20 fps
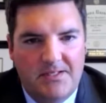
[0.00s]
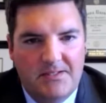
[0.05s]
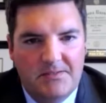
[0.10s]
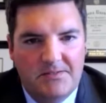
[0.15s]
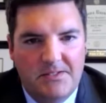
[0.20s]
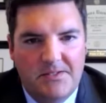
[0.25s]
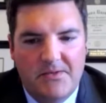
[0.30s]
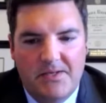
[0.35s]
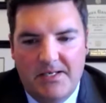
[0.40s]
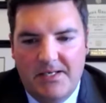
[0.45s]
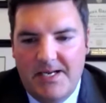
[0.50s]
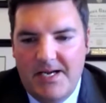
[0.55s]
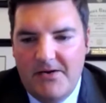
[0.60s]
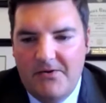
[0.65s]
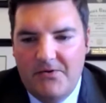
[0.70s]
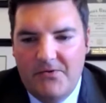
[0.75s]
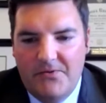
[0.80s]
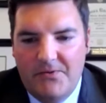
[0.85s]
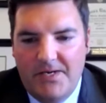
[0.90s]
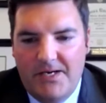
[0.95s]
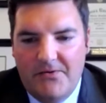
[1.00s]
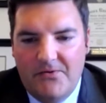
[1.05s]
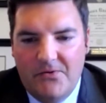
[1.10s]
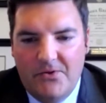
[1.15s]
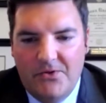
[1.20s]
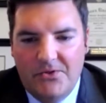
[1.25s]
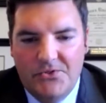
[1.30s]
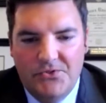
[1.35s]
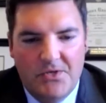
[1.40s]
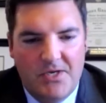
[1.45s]
You know, I had an hour
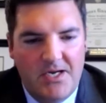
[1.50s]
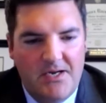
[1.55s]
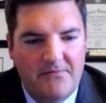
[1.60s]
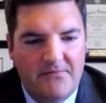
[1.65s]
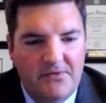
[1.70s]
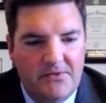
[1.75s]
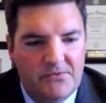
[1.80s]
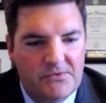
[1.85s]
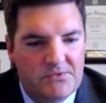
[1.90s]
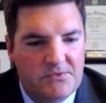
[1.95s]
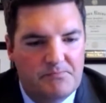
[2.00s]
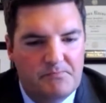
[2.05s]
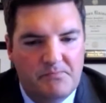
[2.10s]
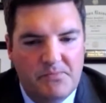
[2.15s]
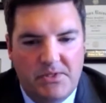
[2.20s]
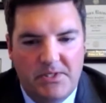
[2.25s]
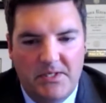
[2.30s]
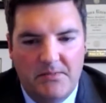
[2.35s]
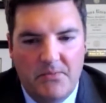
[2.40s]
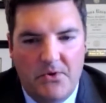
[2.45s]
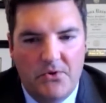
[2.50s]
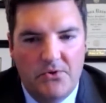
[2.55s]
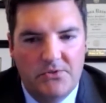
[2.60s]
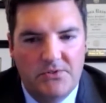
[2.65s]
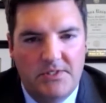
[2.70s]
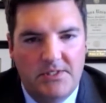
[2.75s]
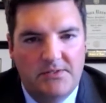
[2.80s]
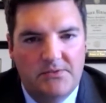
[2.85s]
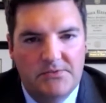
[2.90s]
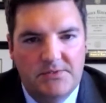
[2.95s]
long drive and there was plenty of
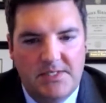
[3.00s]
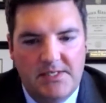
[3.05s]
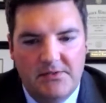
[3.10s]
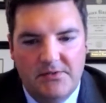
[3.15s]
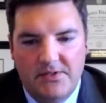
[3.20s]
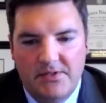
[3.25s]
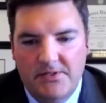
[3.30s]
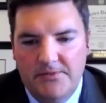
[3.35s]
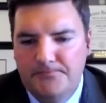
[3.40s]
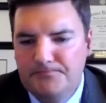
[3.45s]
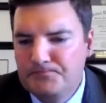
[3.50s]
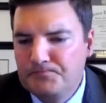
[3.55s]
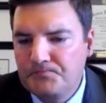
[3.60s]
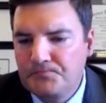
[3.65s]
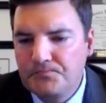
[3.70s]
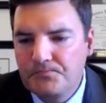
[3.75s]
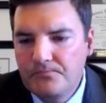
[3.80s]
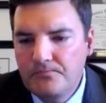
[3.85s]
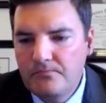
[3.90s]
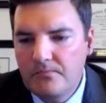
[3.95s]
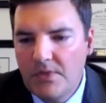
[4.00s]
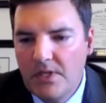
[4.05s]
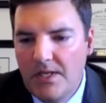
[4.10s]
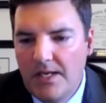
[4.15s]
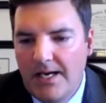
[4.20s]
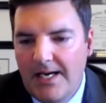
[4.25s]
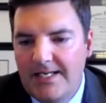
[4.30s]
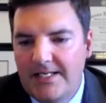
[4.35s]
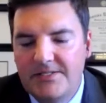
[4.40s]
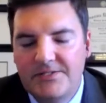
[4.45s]
motorcycles out there.
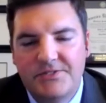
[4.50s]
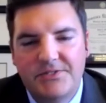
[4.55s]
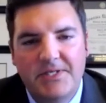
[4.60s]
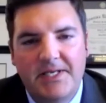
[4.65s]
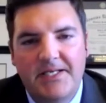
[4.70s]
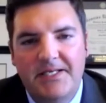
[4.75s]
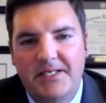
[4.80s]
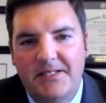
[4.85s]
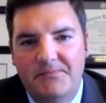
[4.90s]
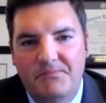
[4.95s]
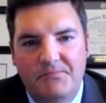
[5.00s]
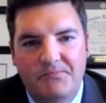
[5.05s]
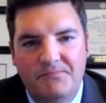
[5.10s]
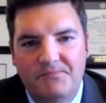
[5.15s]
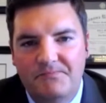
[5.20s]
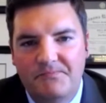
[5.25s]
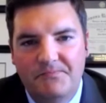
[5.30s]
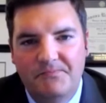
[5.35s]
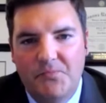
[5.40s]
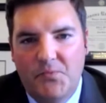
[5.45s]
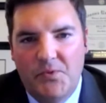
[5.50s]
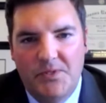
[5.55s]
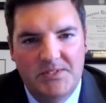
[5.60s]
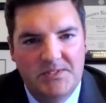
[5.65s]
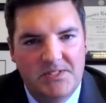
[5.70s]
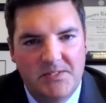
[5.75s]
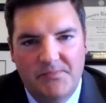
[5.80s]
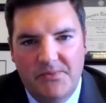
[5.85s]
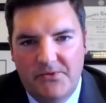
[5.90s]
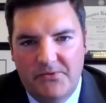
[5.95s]
I didn't see any one
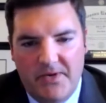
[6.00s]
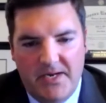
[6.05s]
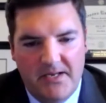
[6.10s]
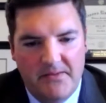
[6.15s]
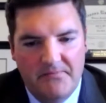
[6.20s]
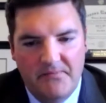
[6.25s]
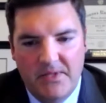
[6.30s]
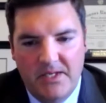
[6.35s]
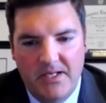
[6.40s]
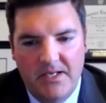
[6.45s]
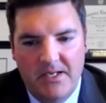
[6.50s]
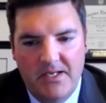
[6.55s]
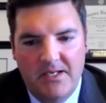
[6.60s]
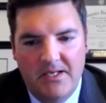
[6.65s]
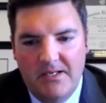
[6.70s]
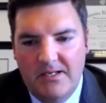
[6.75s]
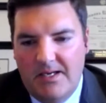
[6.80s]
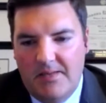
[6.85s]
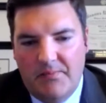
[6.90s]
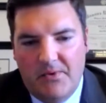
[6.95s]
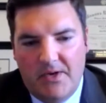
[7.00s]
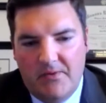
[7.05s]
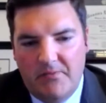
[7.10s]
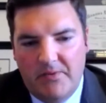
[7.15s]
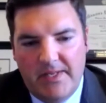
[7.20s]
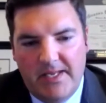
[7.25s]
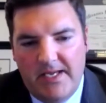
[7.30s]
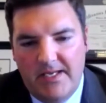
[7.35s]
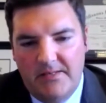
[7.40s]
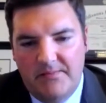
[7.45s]
zipping around. Yeah. I probably
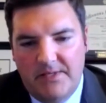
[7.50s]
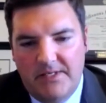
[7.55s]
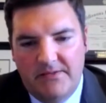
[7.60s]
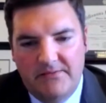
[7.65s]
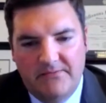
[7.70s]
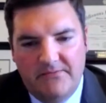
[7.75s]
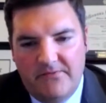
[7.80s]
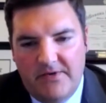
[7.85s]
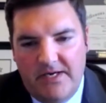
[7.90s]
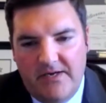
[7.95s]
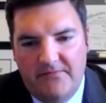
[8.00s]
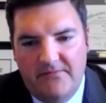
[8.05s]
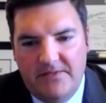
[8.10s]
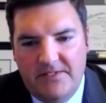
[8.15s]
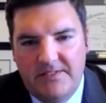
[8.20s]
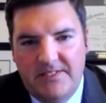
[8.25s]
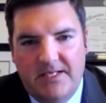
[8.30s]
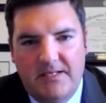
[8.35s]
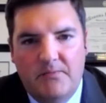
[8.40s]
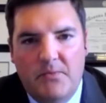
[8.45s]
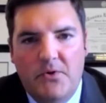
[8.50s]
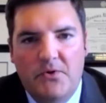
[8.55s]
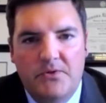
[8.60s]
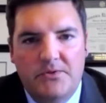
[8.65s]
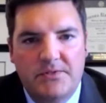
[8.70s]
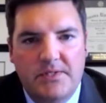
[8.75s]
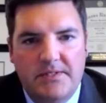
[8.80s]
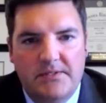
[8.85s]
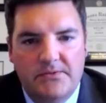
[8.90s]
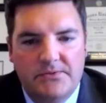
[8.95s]
had about 5 to 10
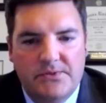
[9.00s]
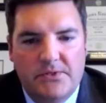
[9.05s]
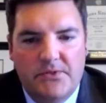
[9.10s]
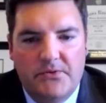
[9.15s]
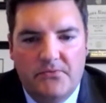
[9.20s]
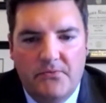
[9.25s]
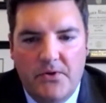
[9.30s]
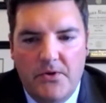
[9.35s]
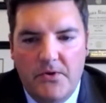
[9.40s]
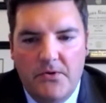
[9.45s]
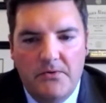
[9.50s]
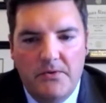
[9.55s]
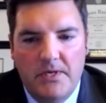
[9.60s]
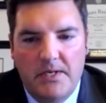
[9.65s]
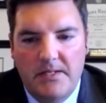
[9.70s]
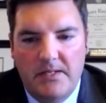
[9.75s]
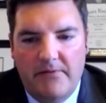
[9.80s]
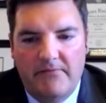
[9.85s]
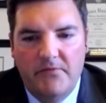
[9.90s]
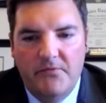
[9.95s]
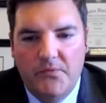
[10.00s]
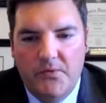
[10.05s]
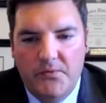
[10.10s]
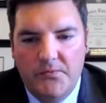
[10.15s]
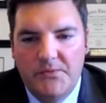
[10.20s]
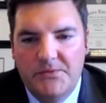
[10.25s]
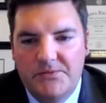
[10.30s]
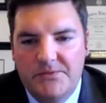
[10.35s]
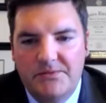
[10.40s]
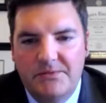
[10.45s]
motorcycles on the road, and everyone
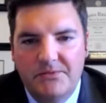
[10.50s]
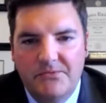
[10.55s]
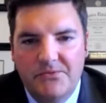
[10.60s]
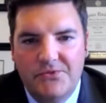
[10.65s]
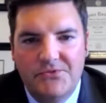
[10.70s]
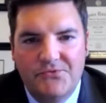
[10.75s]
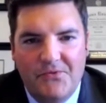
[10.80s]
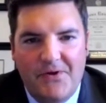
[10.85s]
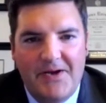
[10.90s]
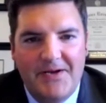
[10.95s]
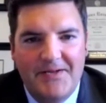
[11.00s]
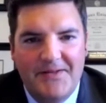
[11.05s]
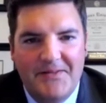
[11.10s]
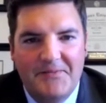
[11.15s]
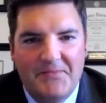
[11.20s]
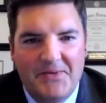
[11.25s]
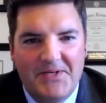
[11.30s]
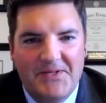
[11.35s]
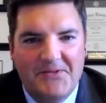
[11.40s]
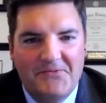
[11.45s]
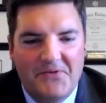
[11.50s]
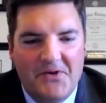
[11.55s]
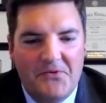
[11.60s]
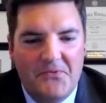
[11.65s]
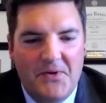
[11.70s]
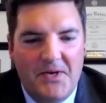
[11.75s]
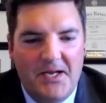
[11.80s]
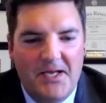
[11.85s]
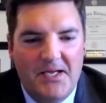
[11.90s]
was riding the bike the right way.